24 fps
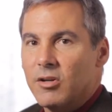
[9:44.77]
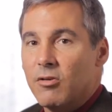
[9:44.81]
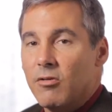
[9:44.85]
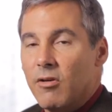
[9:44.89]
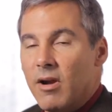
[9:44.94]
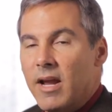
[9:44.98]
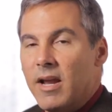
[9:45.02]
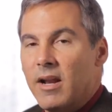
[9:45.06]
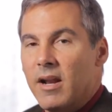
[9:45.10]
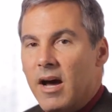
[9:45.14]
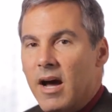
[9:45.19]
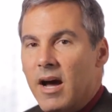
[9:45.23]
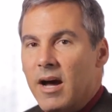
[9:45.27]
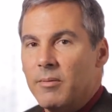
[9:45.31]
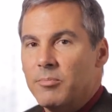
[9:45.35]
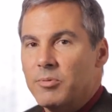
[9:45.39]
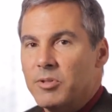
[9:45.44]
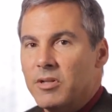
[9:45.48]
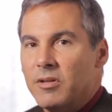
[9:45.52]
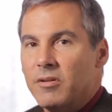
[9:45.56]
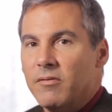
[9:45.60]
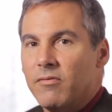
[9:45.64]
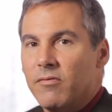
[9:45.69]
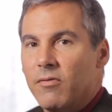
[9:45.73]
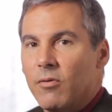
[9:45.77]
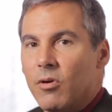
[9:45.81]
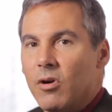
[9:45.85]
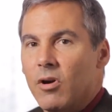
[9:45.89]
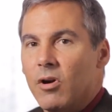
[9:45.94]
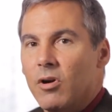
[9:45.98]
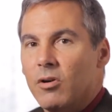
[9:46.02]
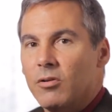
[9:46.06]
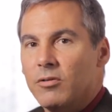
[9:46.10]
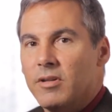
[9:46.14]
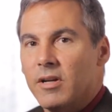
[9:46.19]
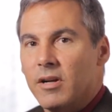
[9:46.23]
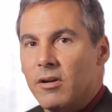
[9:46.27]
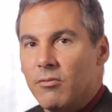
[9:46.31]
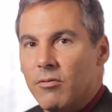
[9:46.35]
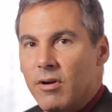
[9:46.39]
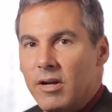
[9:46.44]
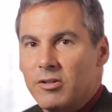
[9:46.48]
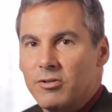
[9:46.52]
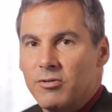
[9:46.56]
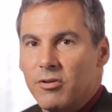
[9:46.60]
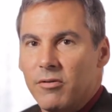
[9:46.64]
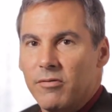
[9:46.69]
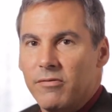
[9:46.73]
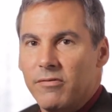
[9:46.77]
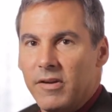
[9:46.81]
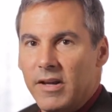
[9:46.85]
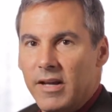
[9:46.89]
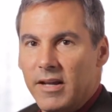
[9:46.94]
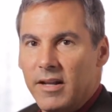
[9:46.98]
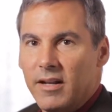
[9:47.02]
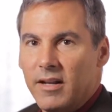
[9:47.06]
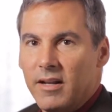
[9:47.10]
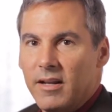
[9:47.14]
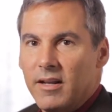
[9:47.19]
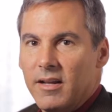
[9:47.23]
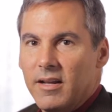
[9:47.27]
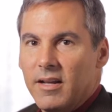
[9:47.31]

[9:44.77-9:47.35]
great option for a hotel retrofit.